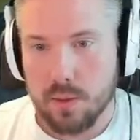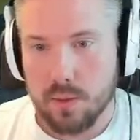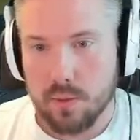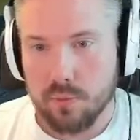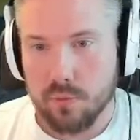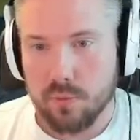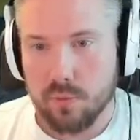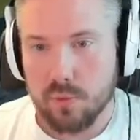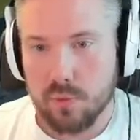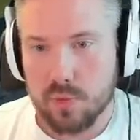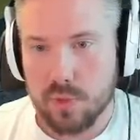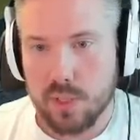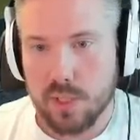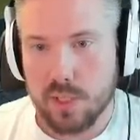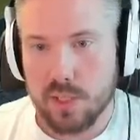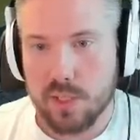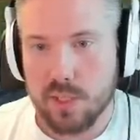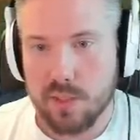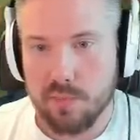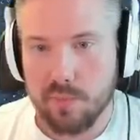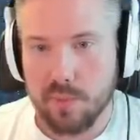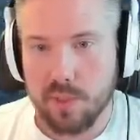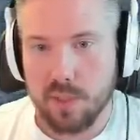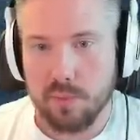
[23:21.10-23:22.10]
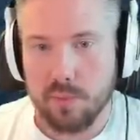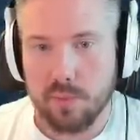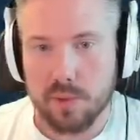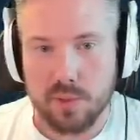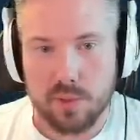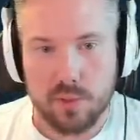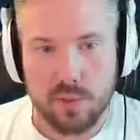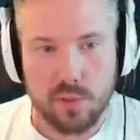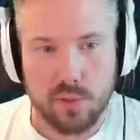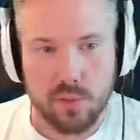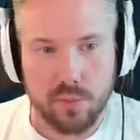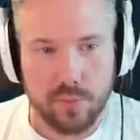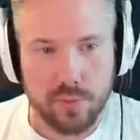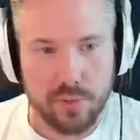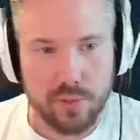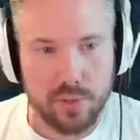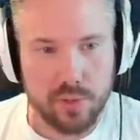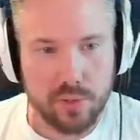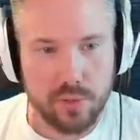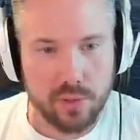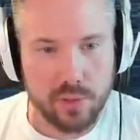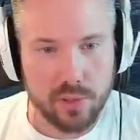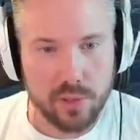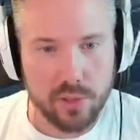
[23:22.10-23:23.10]
full 16 millimeter
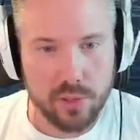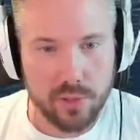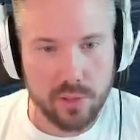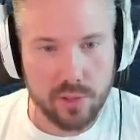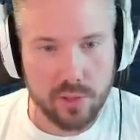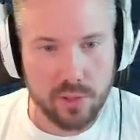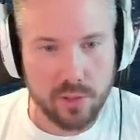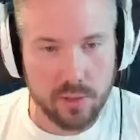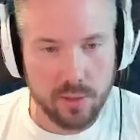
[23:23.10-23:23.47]
superstructure,